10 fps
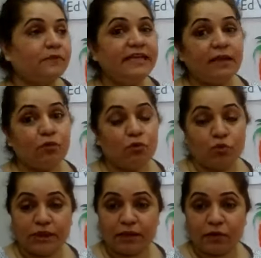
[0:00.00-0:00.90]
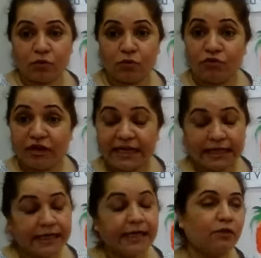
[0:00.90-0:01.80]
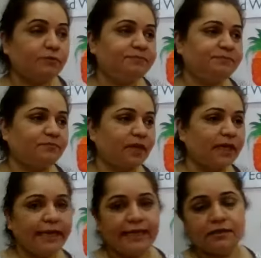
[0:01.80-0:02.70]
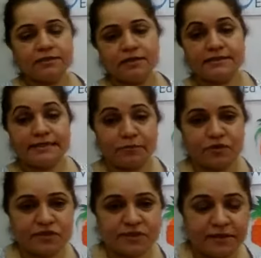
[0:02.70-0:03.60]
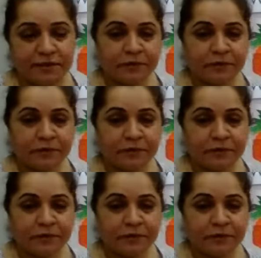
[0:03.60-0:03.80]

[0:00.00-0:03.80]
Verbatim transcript: yellow, yellow, green and yellow in summers.